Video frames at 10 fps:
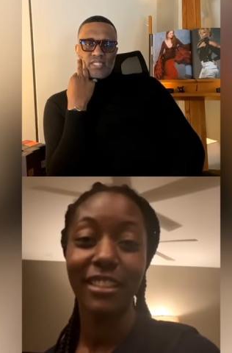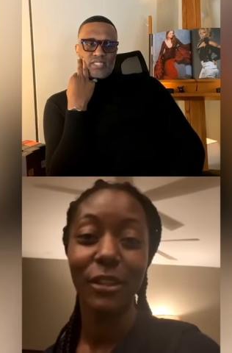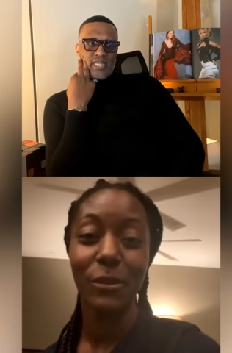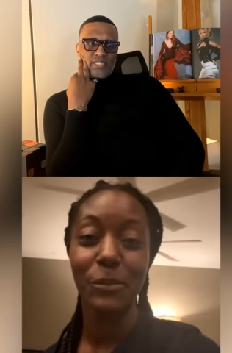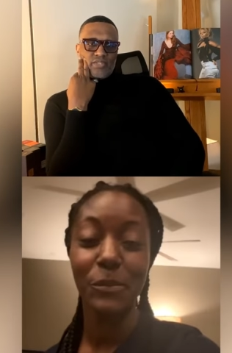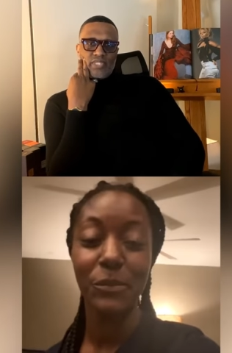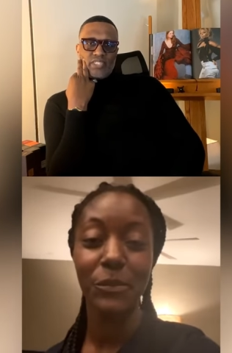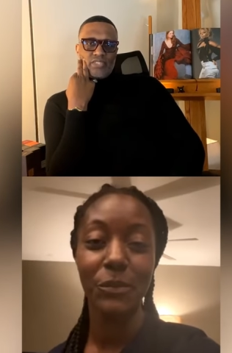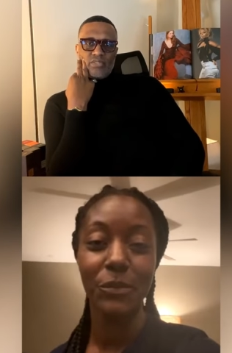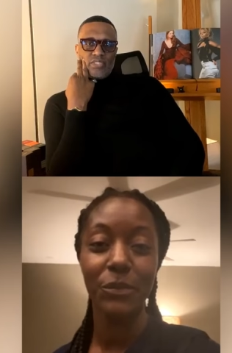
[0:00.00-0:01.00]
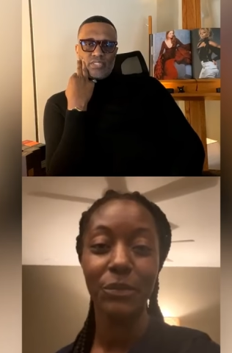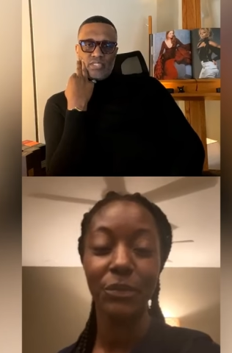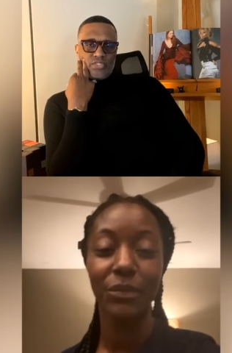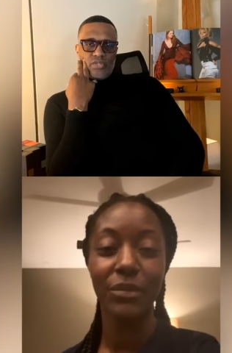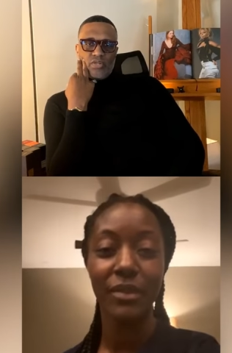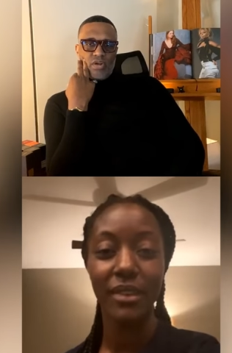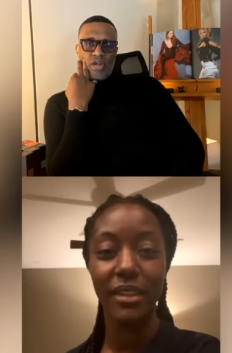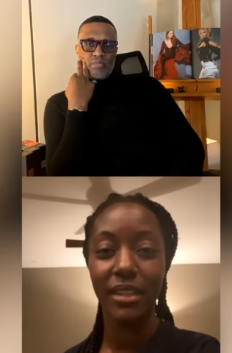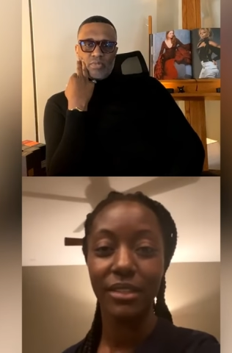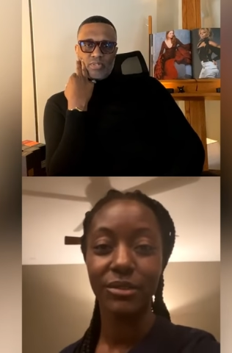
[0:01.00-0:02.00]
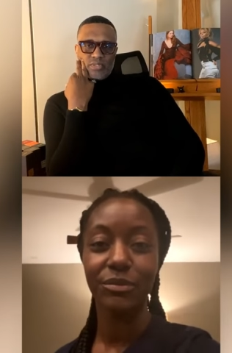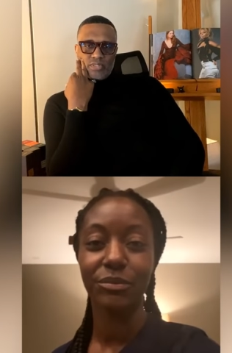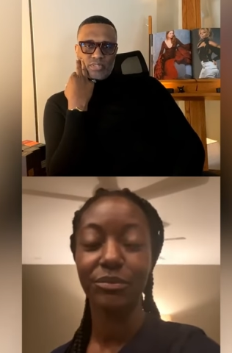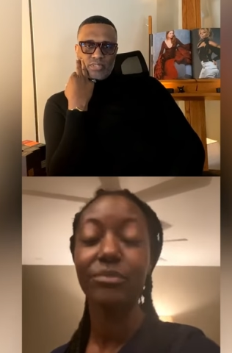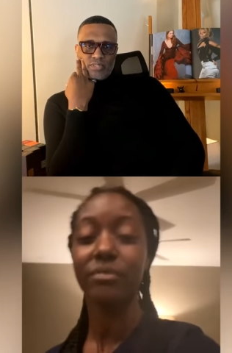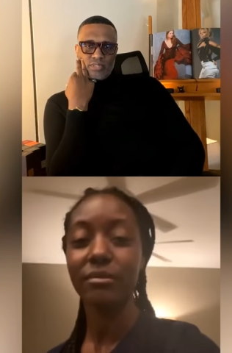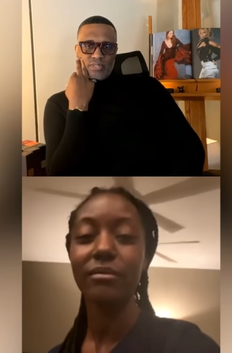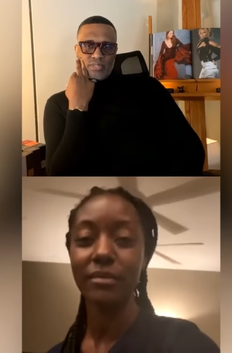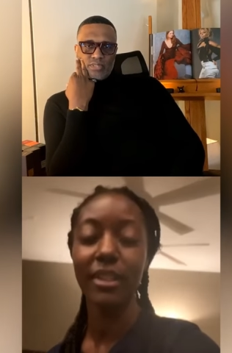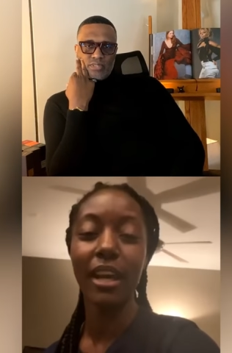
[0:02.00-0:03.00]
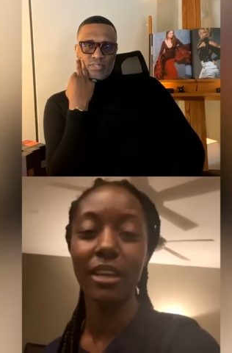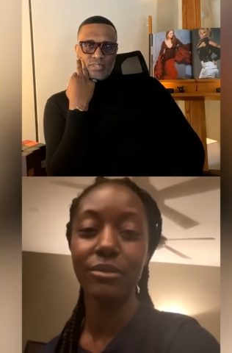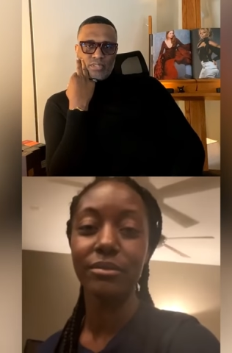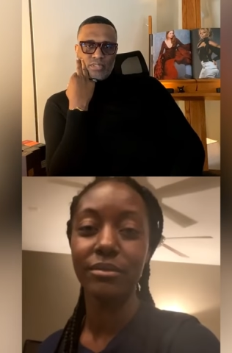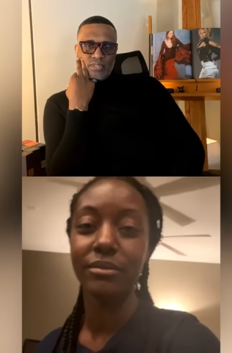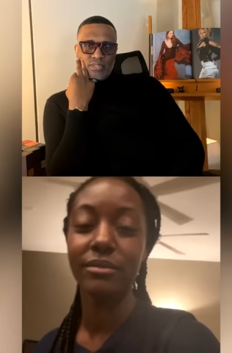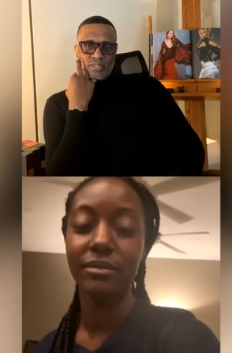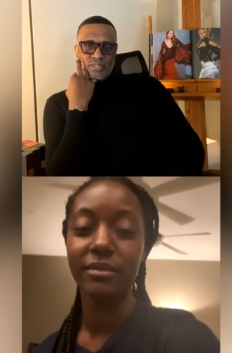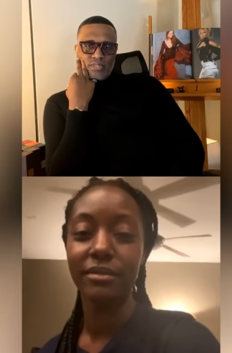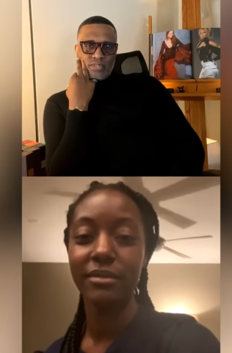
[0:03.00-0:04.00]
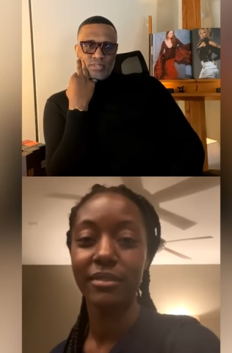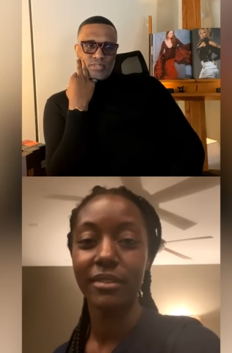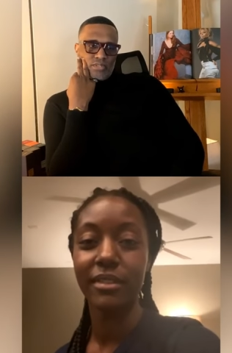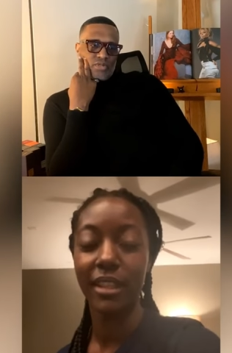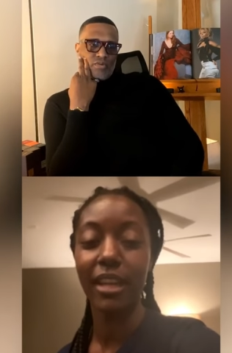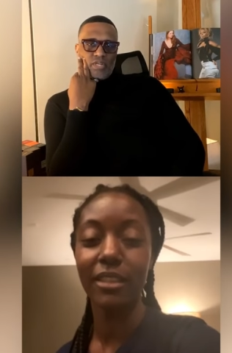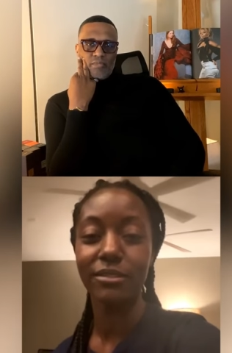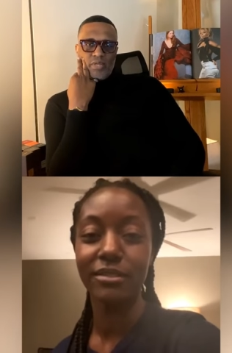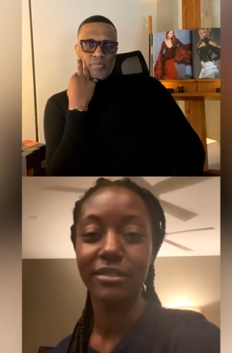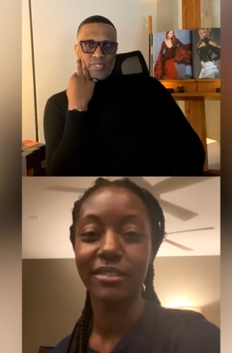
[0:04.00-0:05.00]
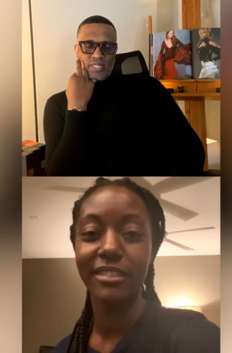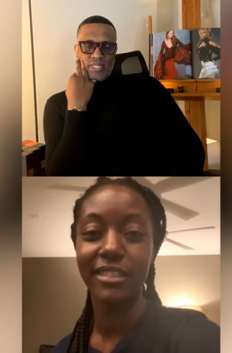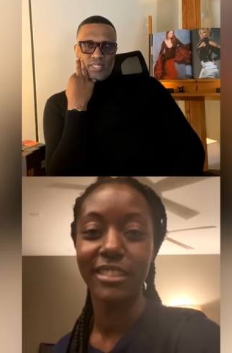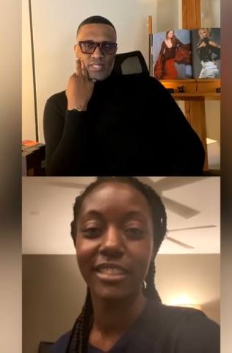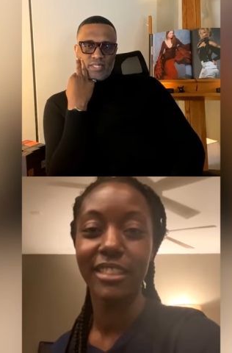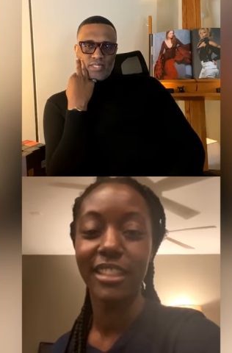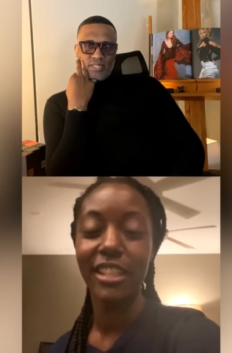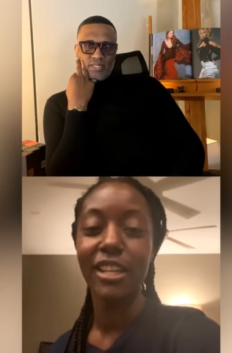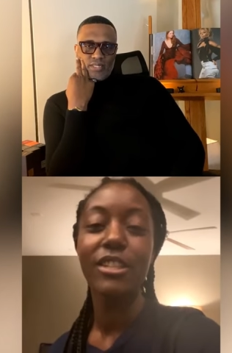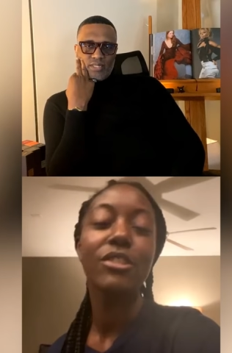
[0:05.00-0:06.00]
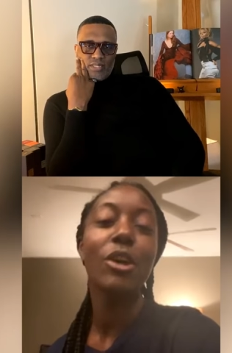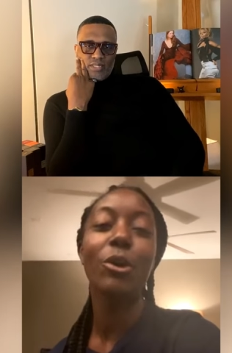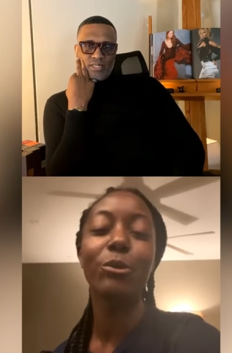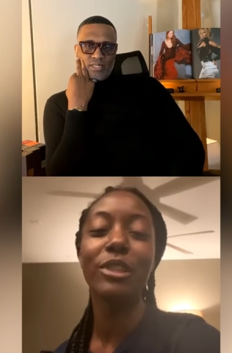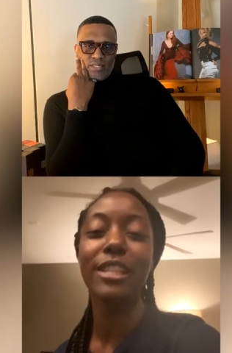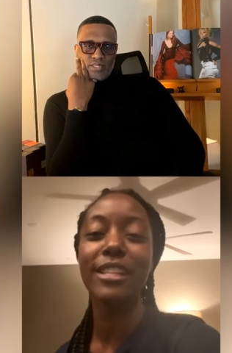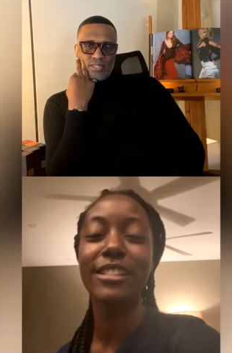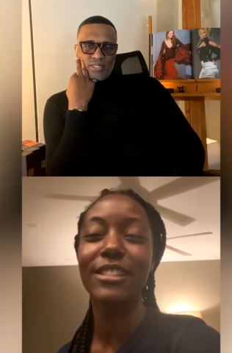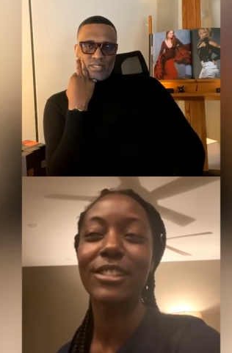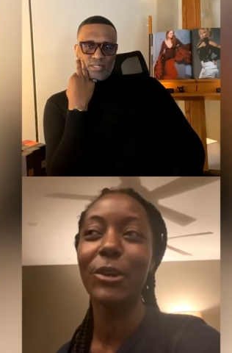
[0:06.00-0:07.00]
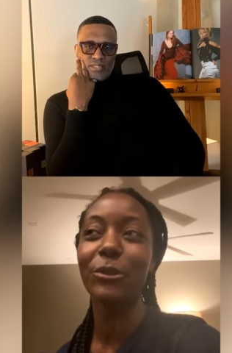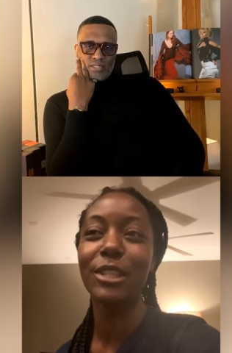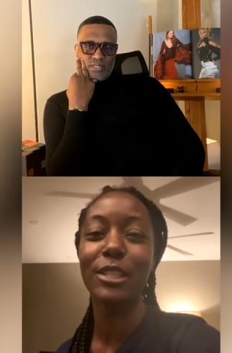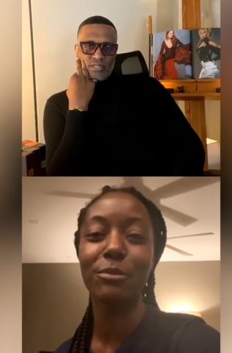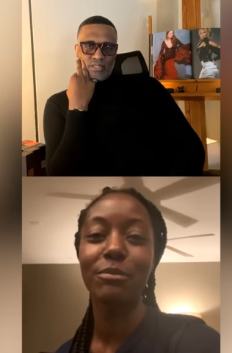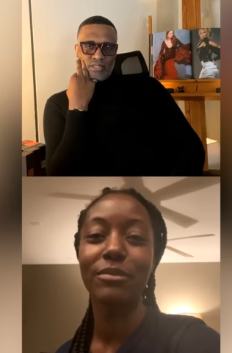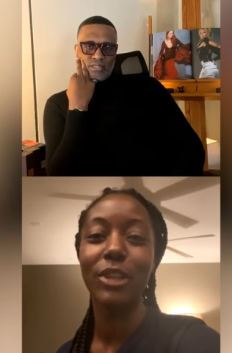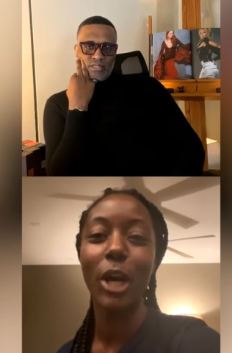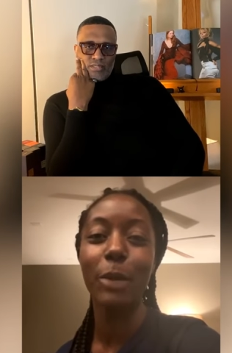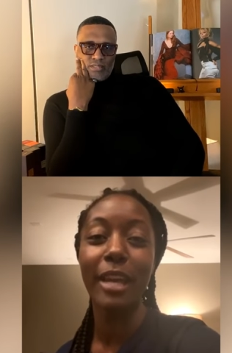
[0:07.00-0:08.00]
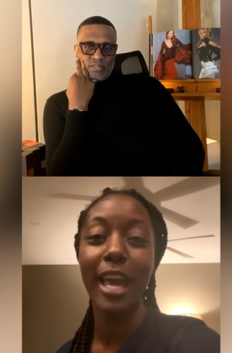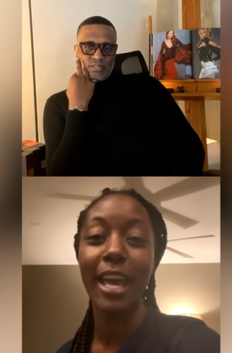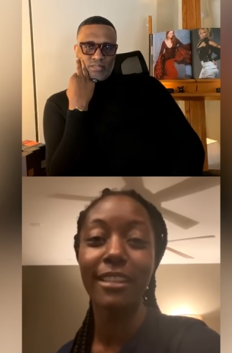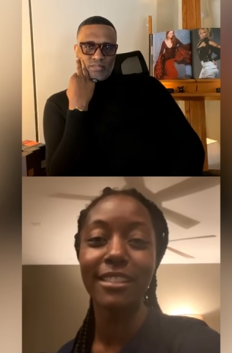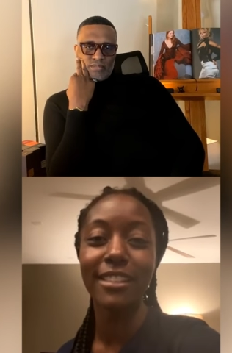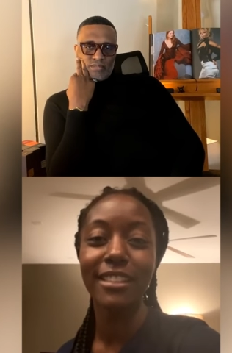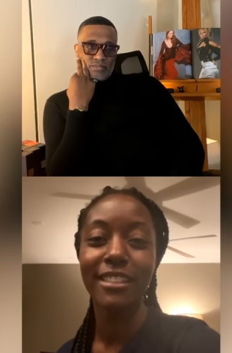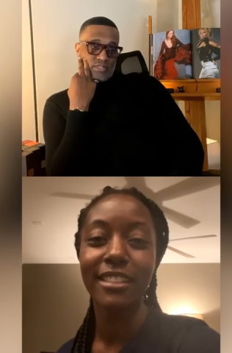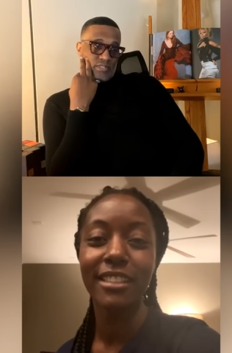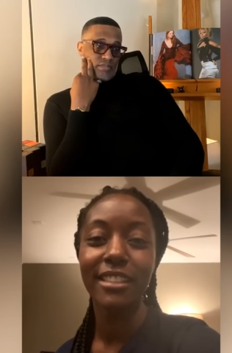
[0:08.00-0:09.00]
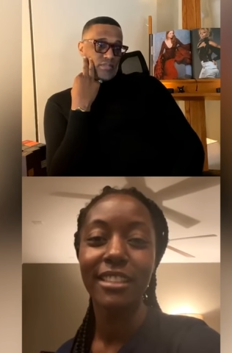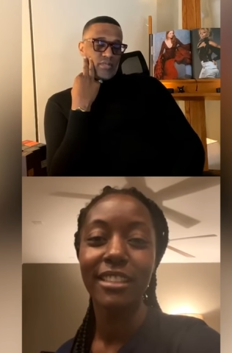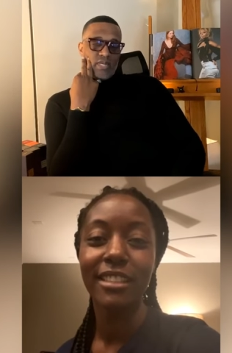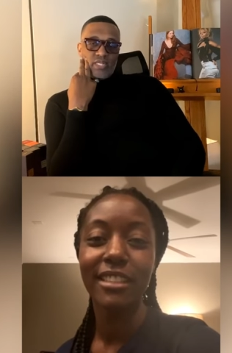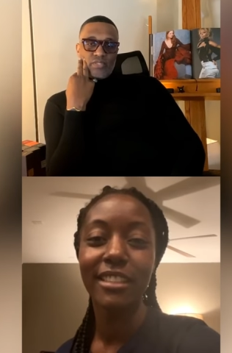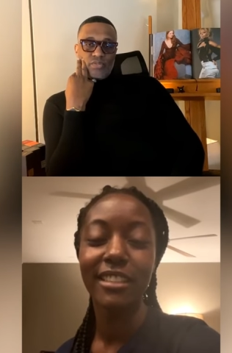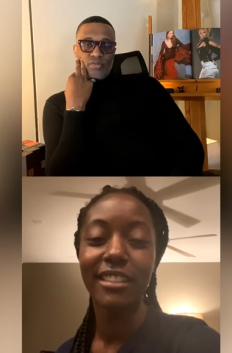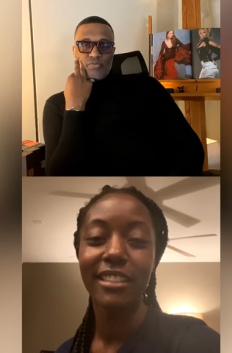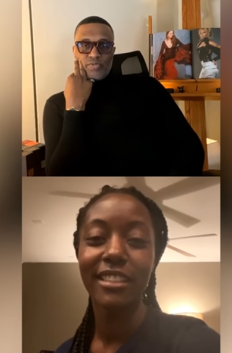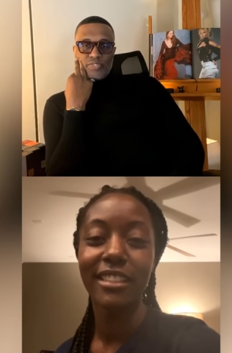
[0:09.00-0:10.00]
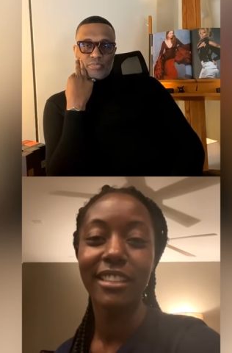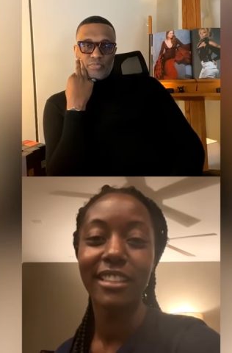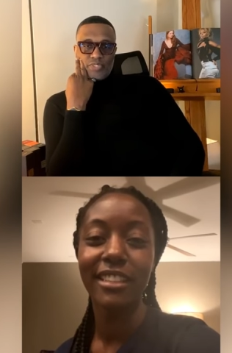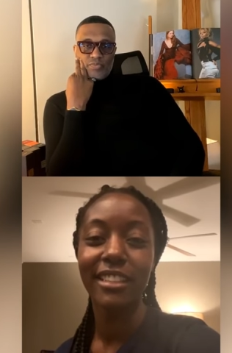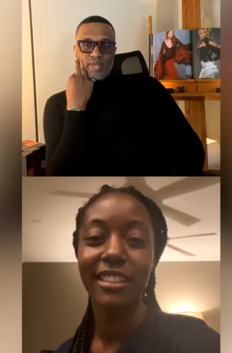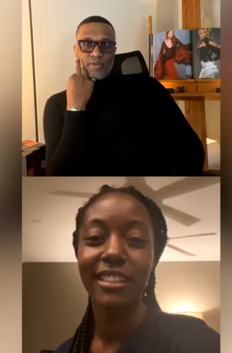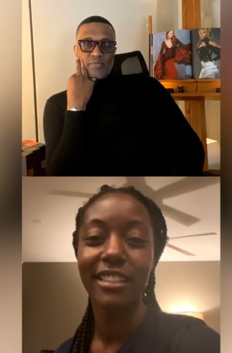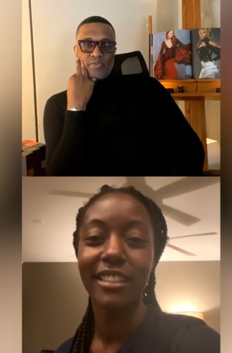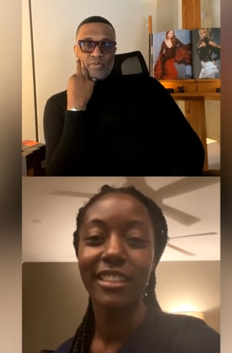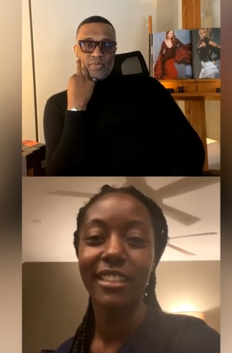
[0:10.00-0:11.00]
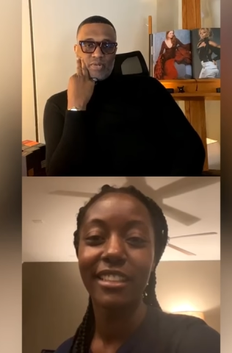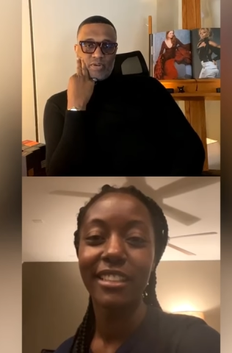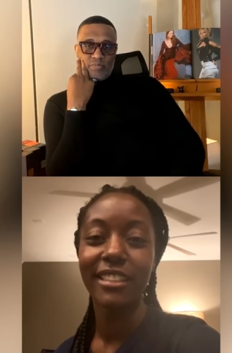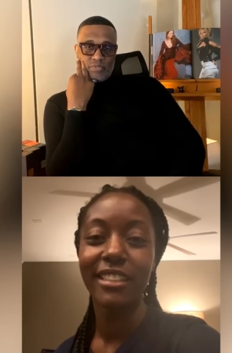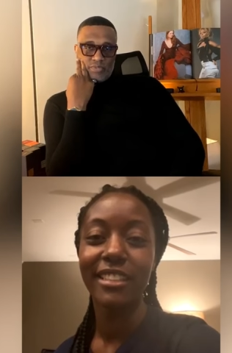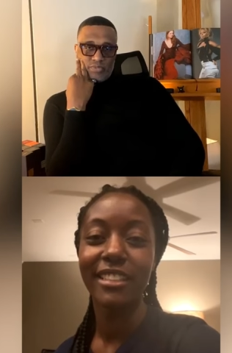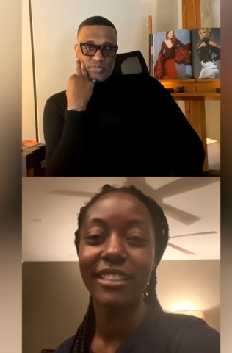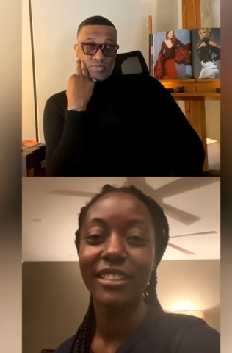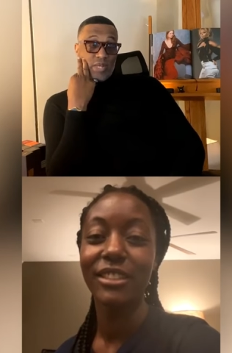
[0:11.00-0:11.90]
Speaker 1: not your issue. It's just your karma. Yeah. So you don't yeah. come in with that.
Speaker 2: So when does so when does karma end?
Speaker 1: No, that's the universe. This is why I don't fuck with karma. So I,